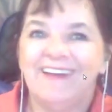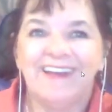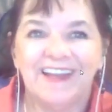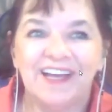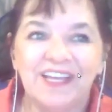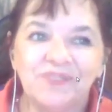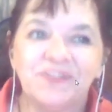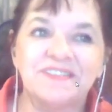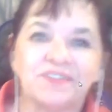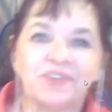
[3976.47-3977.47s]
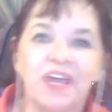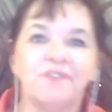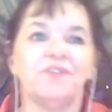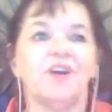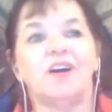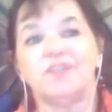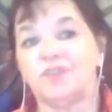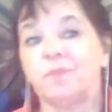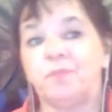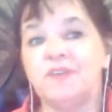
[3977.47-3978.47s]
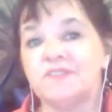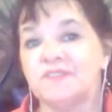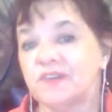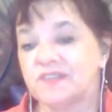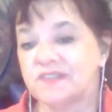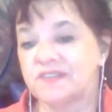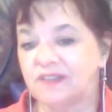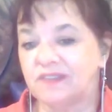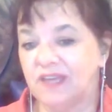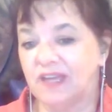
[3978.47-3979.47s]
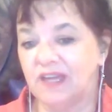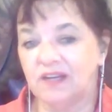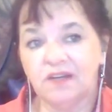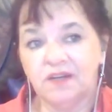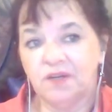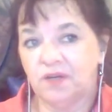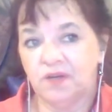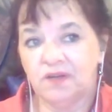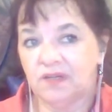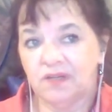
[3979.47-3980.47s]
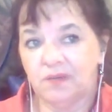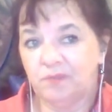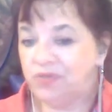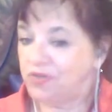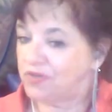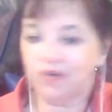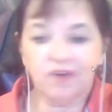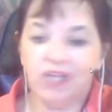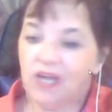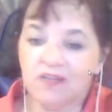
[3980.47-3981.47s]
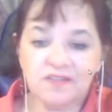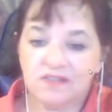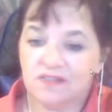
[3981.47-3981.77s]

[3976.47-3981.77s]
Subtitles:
Like, if this graveyard of pieces are still there, put your crocodiles.